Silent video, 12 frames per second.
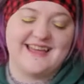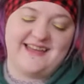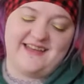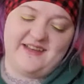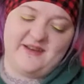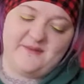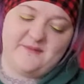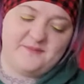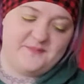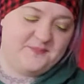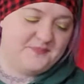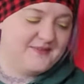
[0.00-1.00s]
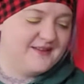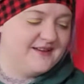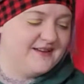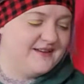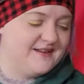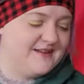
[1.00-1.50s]

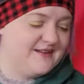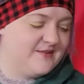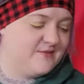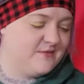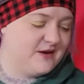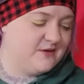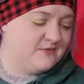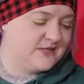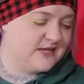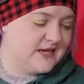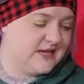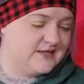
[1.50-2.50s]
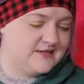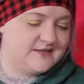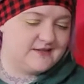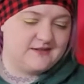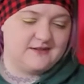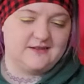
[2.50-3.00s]
When I was a kid,
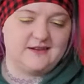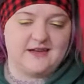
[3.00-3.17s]
so,